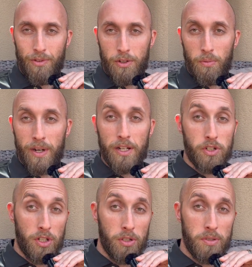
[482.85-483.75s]
for your
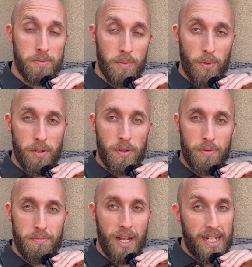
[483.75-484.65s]
range alone to be
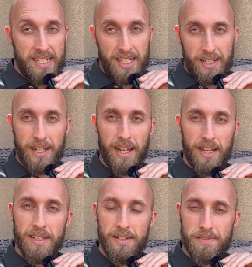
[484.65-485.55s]
worth $18K.